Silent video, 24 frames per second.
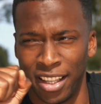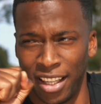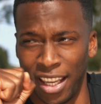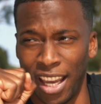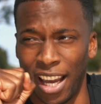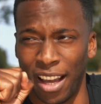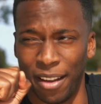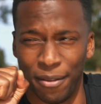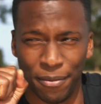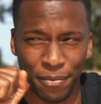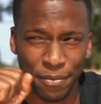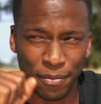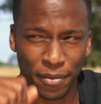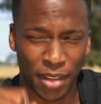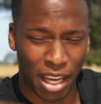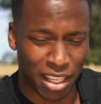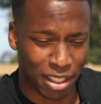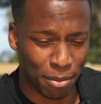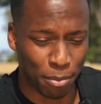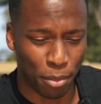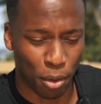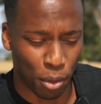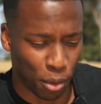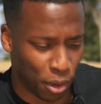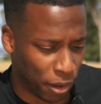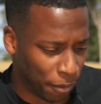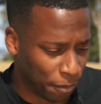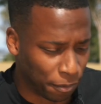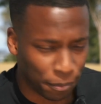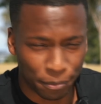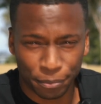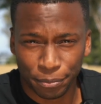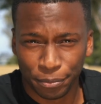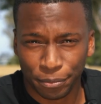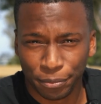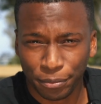Yeah, that's important.
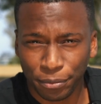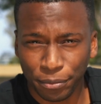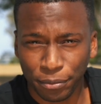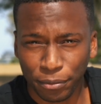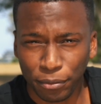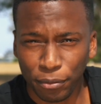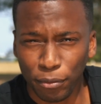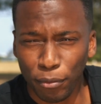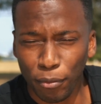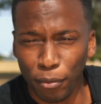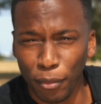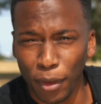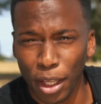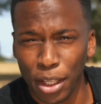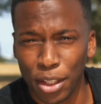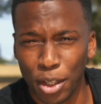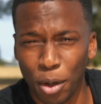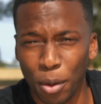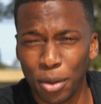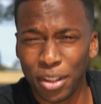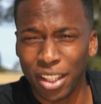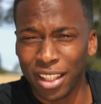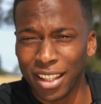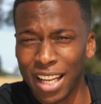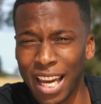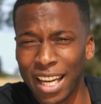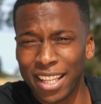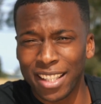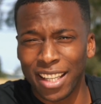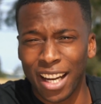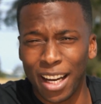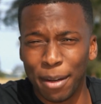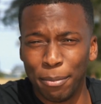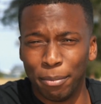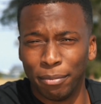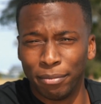So until next
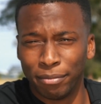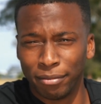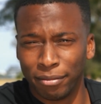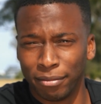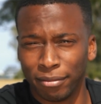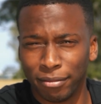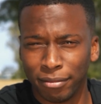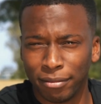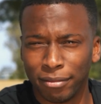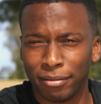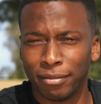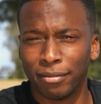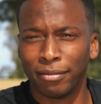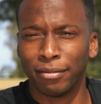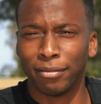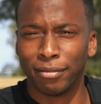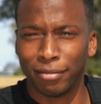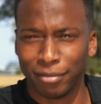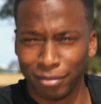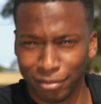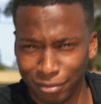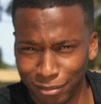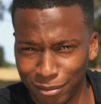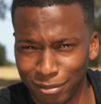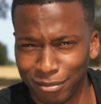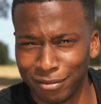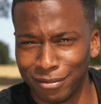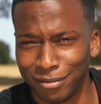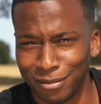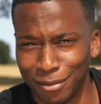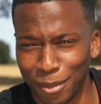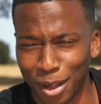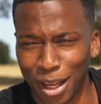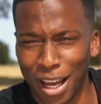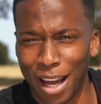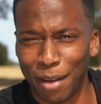time,
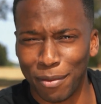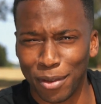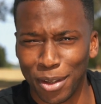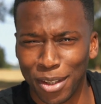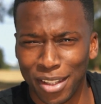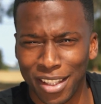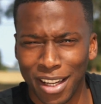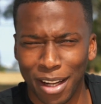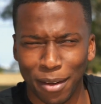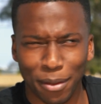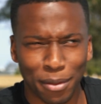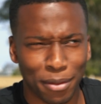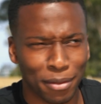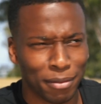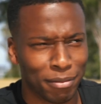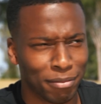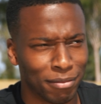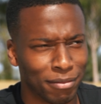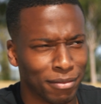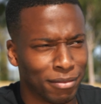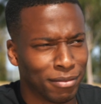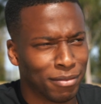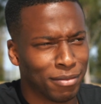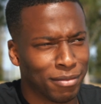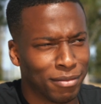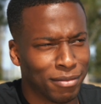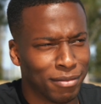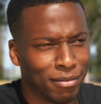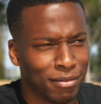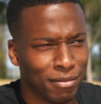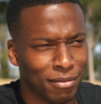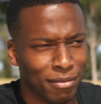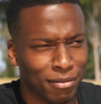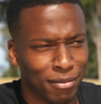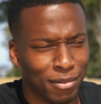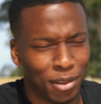look after yourself.
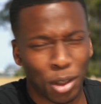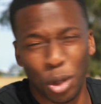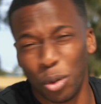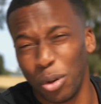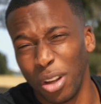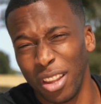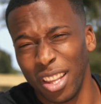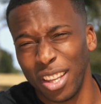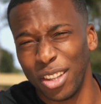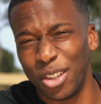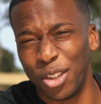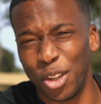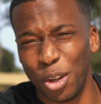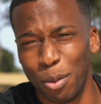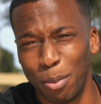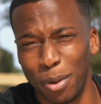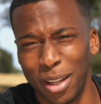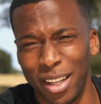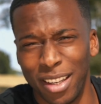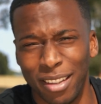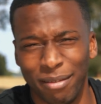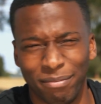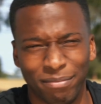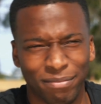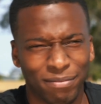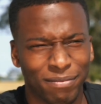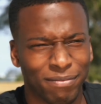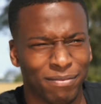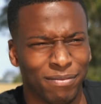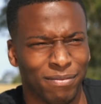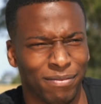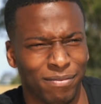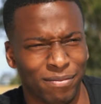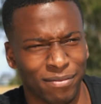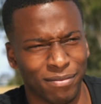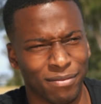Don't do anything stupid.
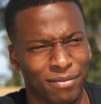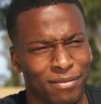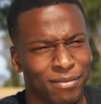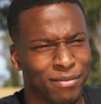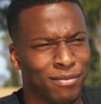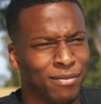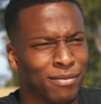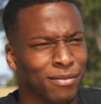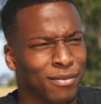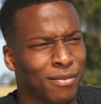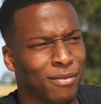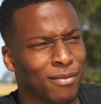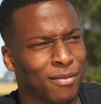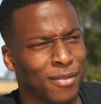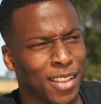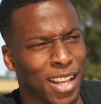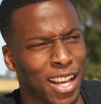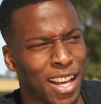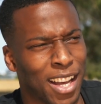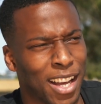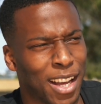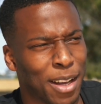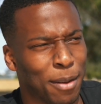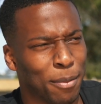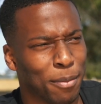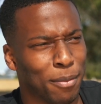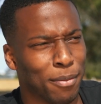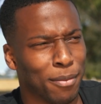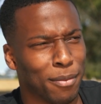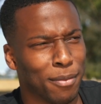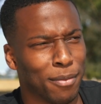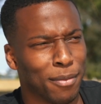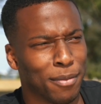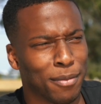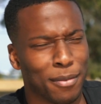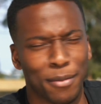
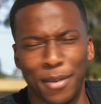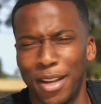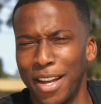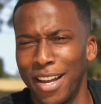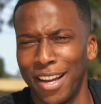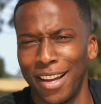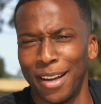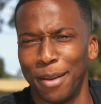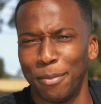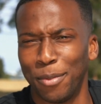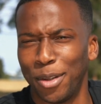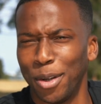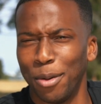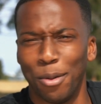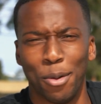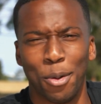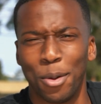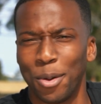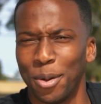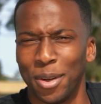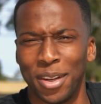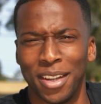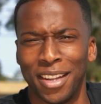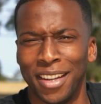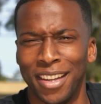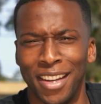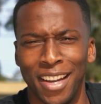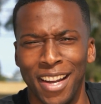I'm so awkward.